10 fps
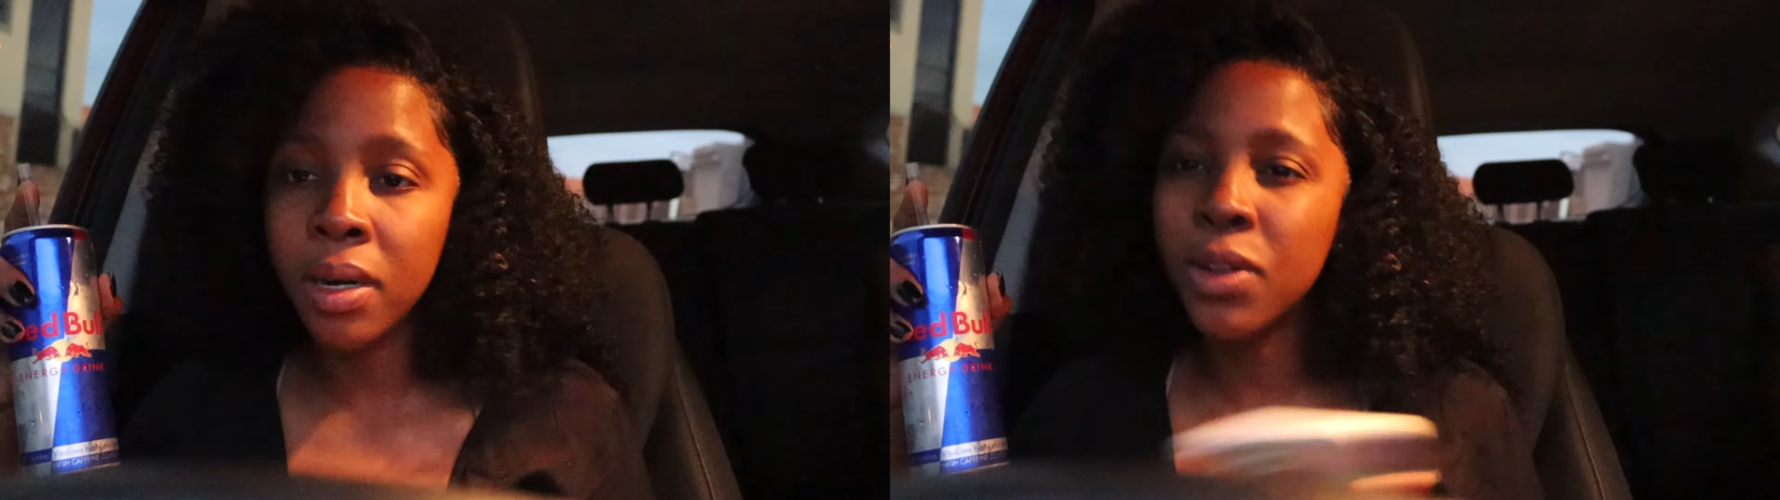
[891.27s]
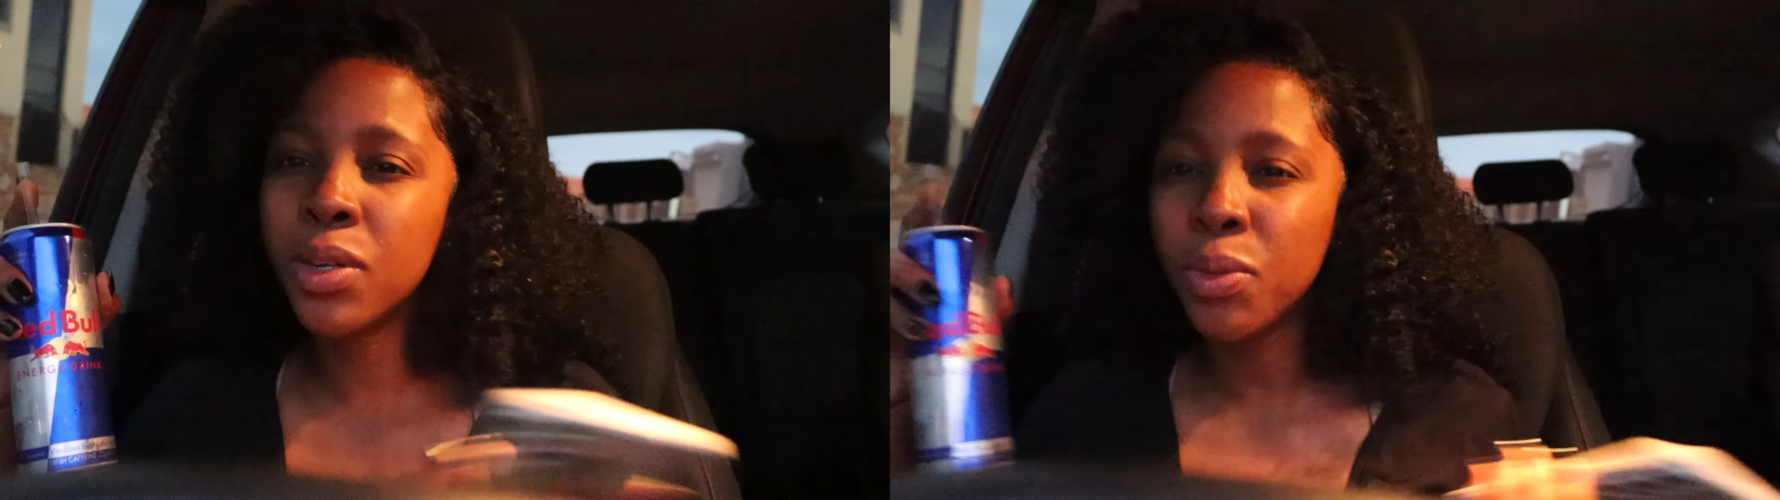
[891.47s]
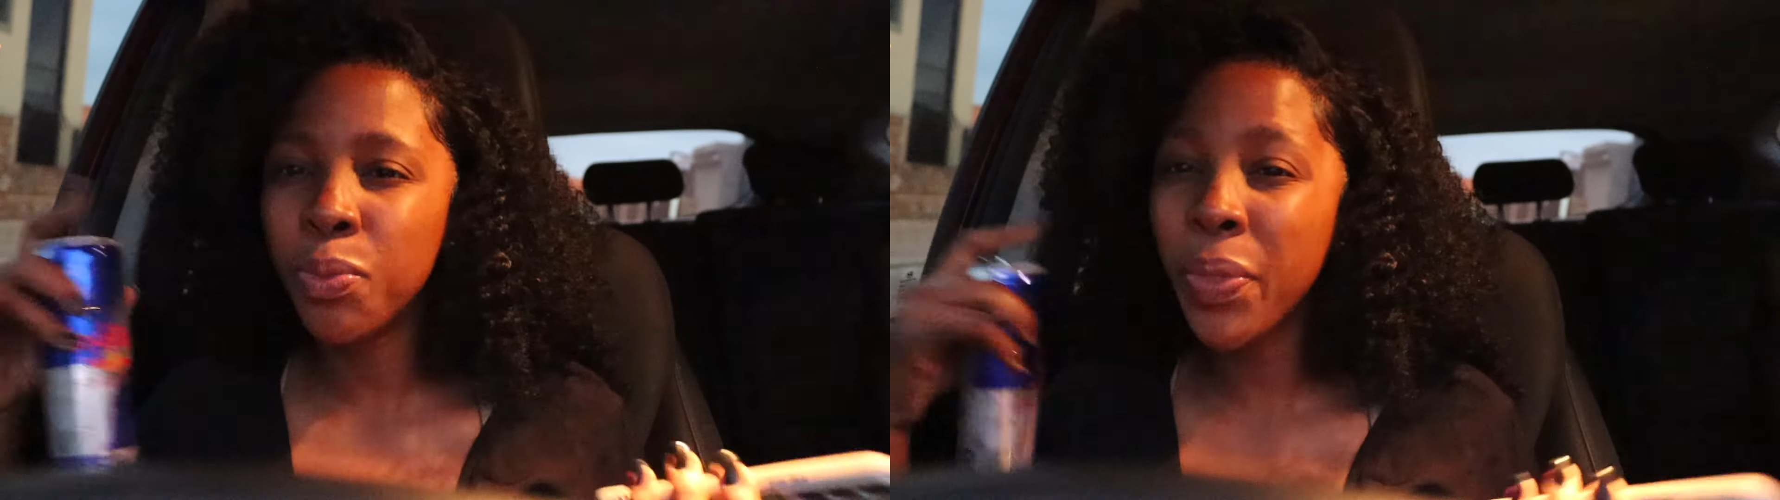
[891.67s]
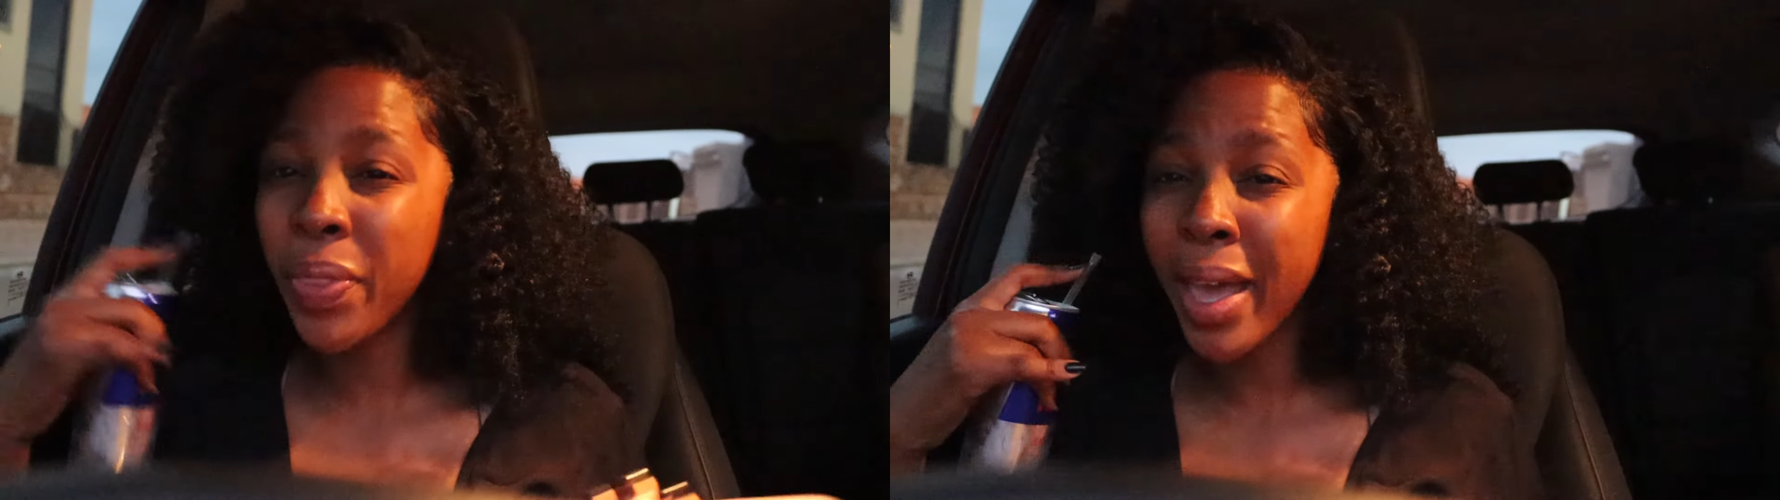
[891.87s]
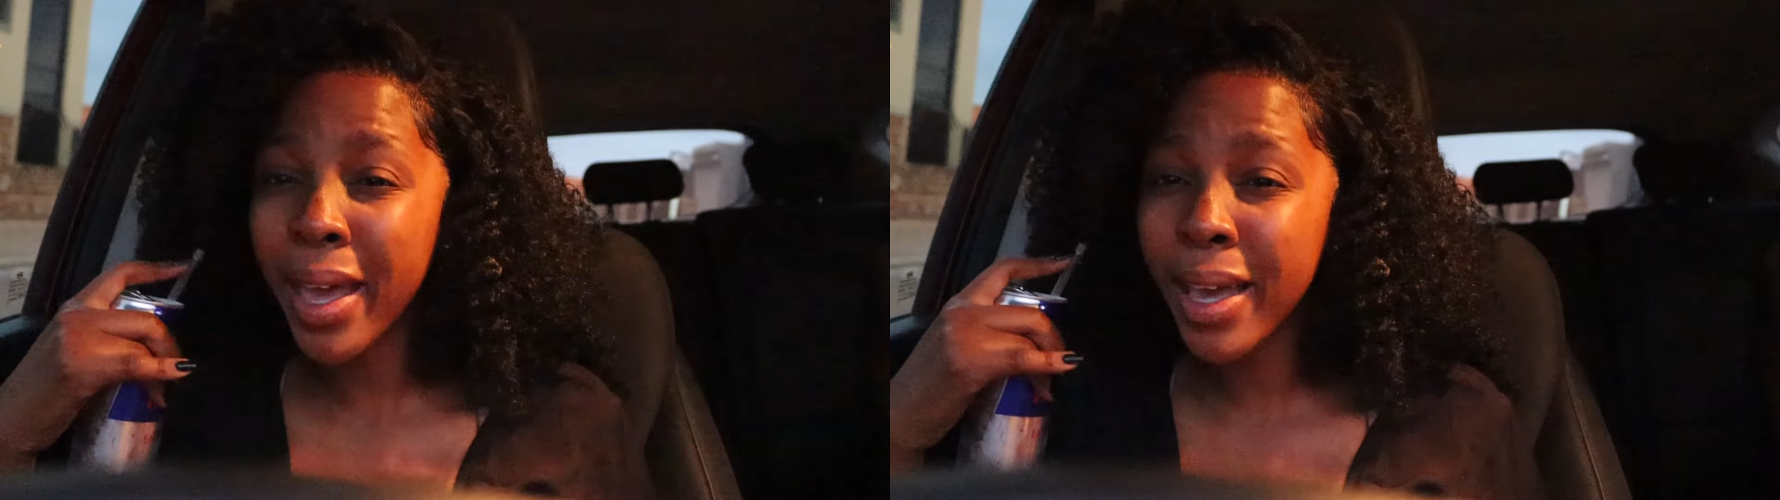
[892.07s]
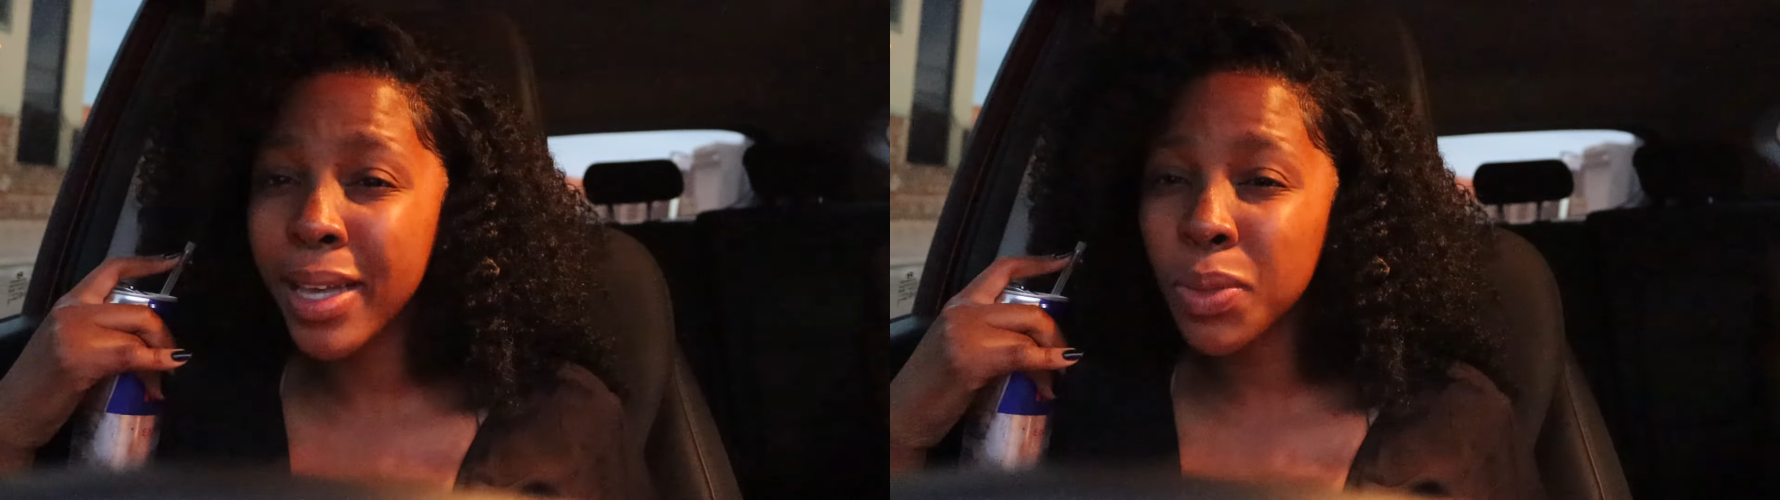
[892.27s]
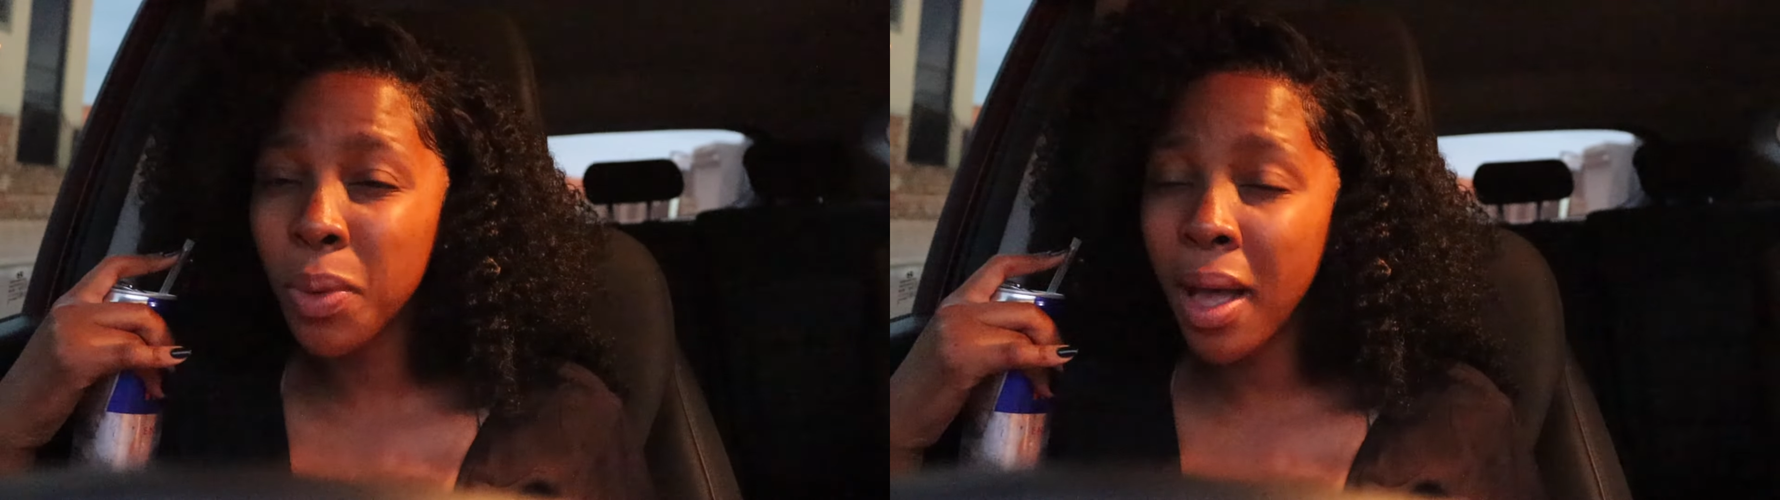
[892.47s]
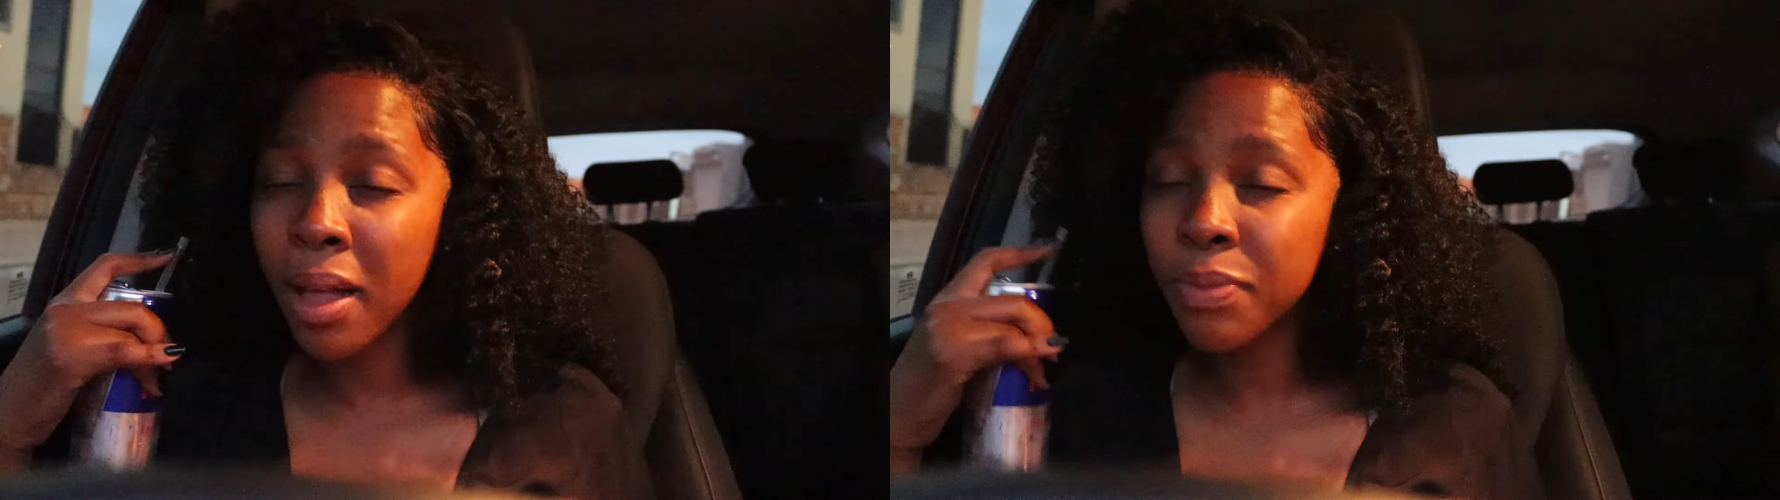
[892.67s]
with the hair as
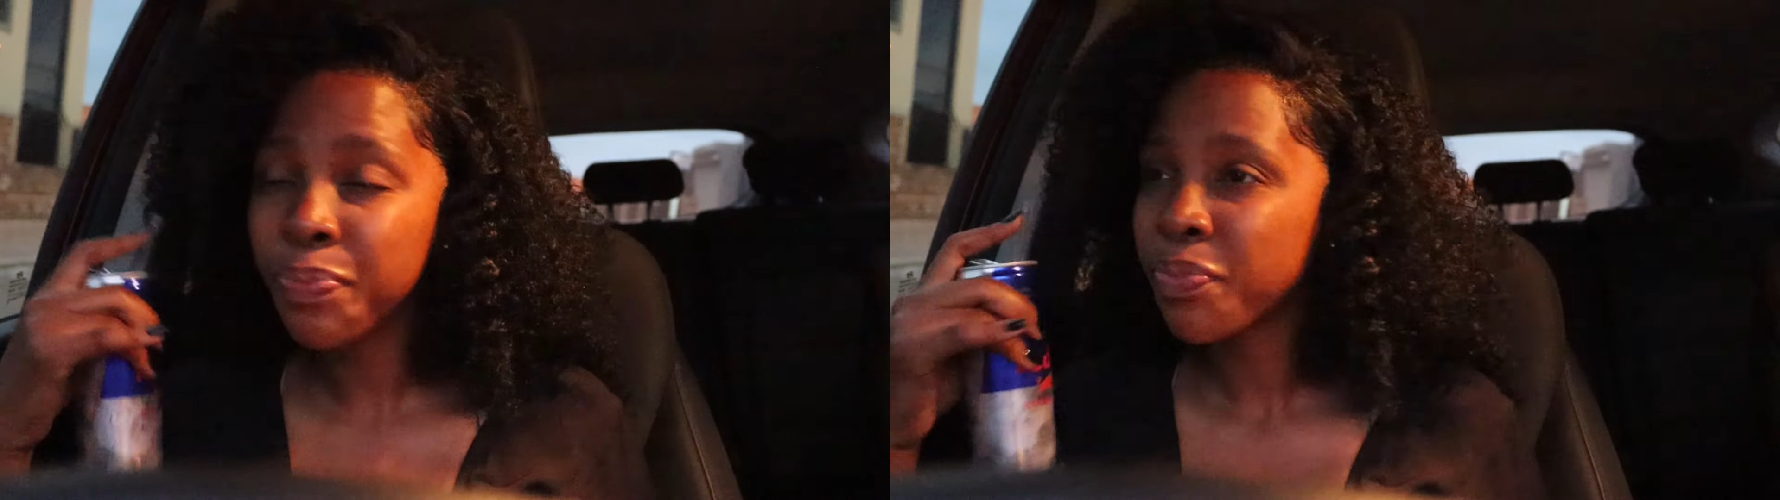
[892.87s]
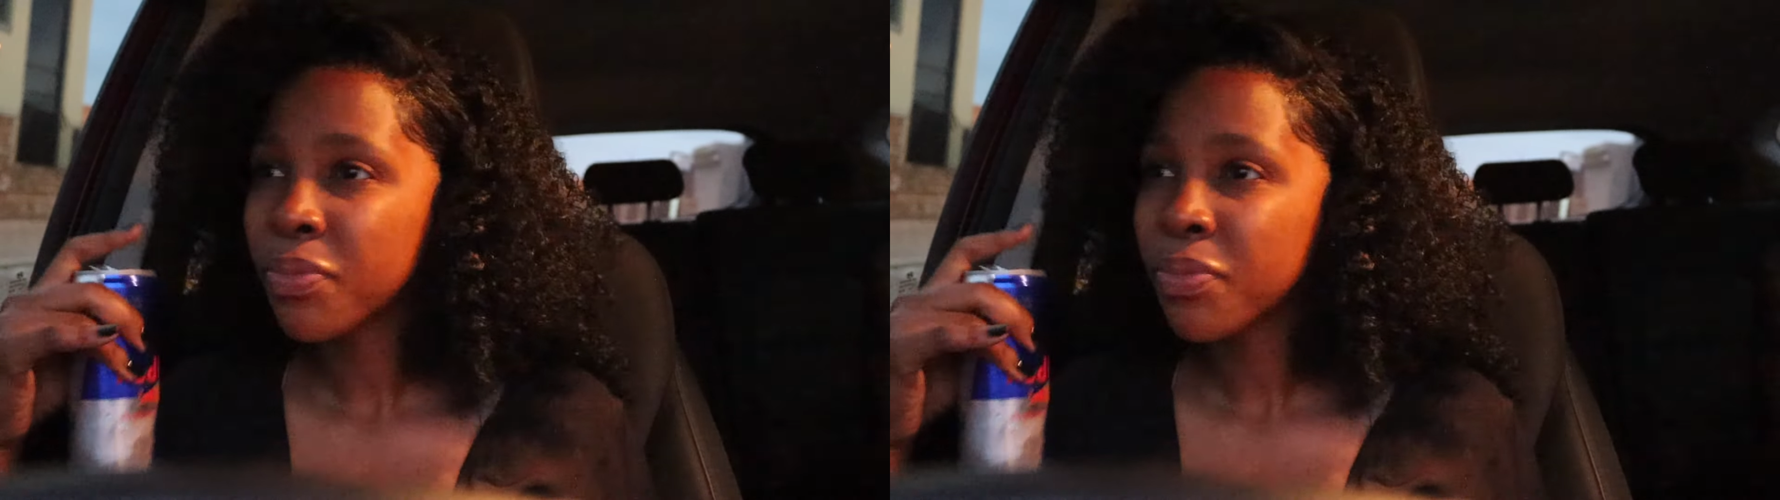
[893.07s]
well,